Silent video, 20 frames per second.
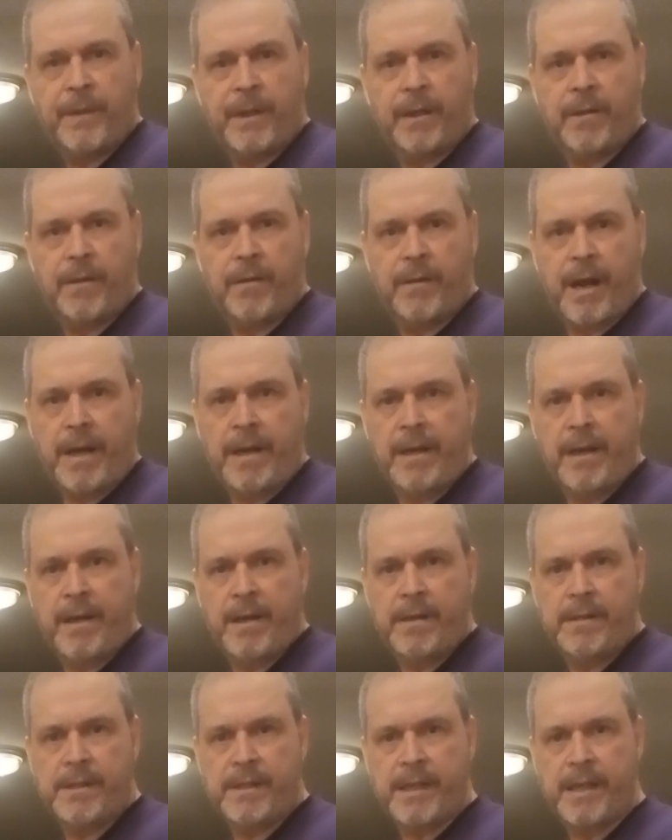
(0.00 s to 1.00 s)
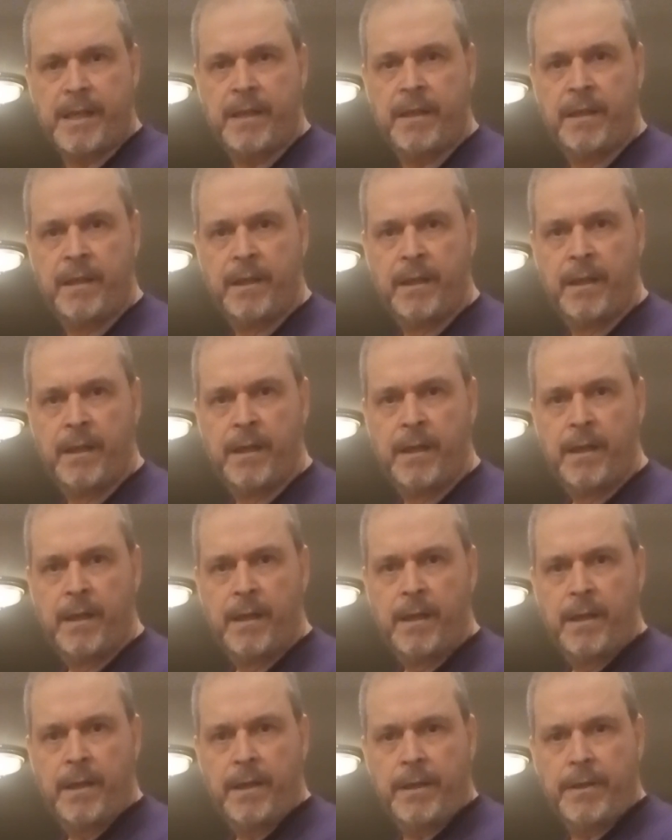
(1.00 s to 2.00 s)
right here, see,
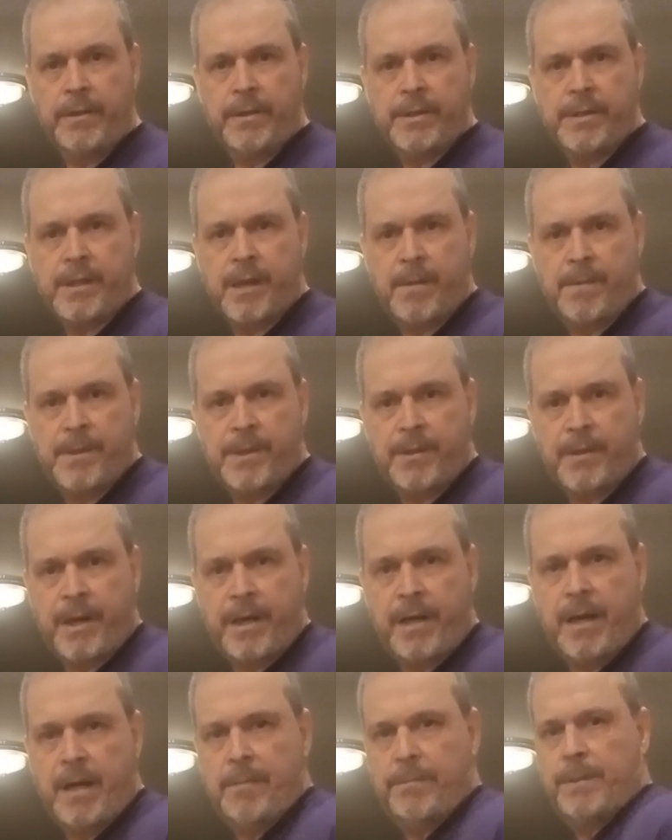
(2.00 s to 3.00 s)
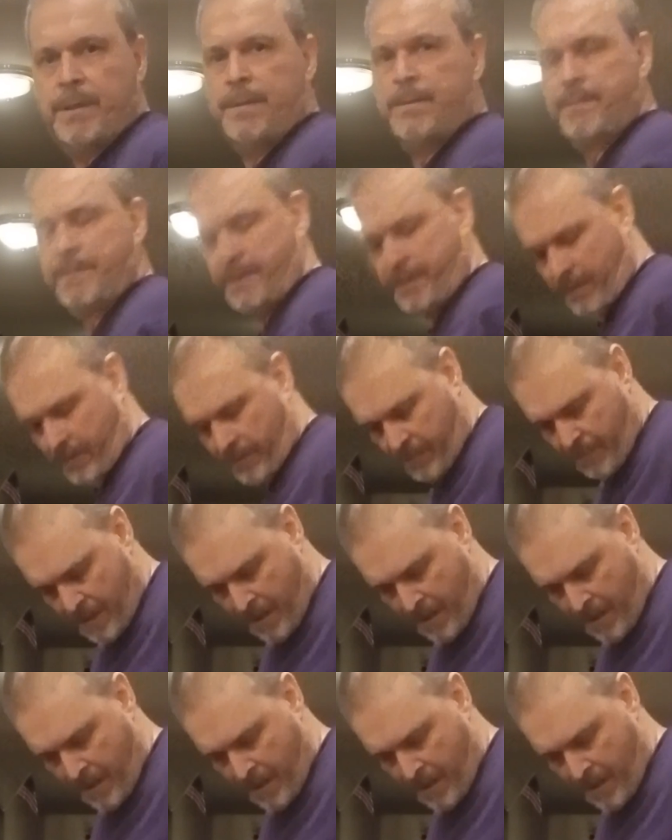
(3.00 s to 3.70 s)
you just come straight up. So